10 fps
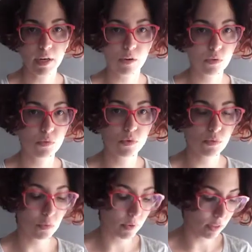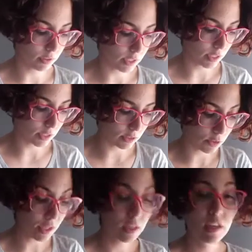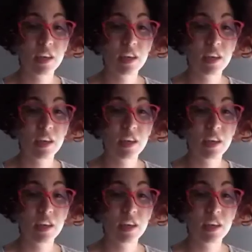no? It was well worth seeing it, okay.